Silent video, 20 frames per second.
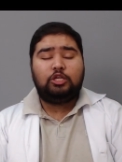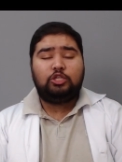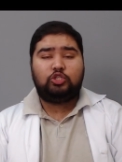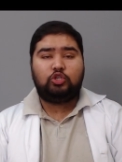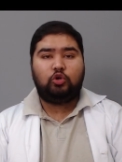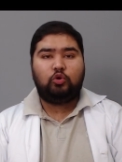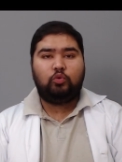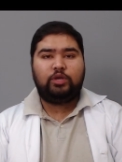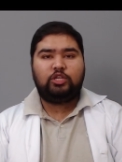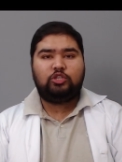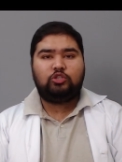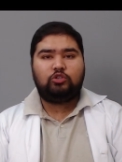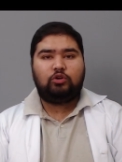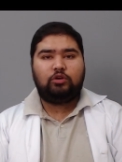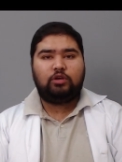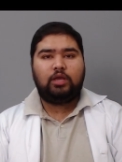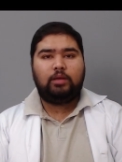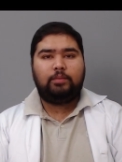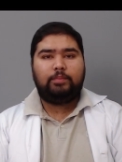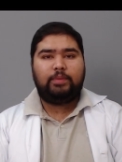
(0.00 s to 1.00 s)
So we're
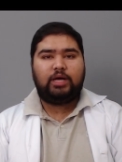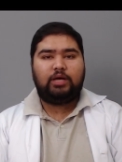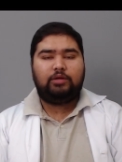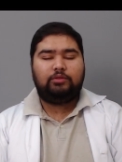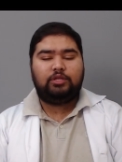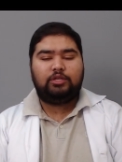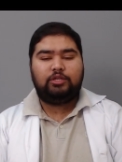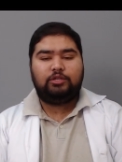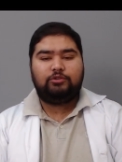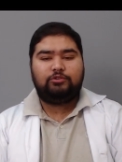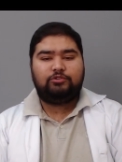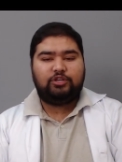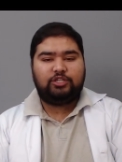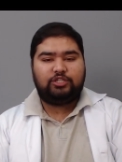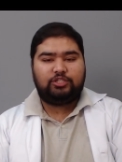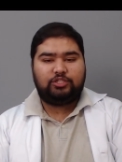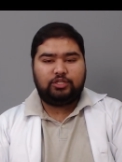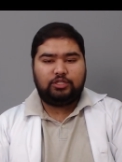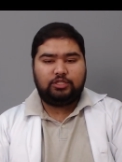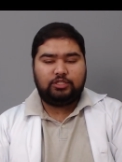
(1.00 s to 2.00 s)
talking about the
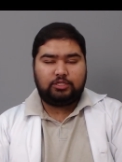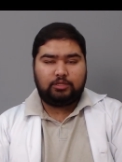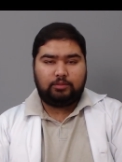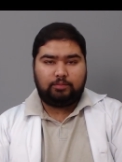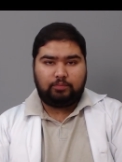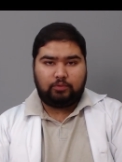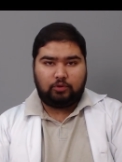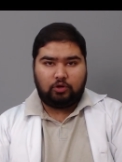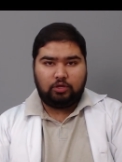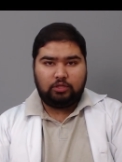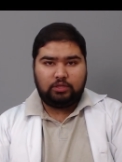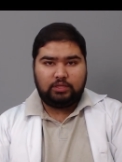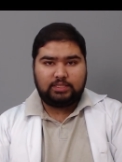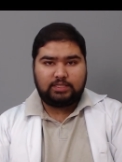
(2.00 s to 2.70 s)
nutritional support.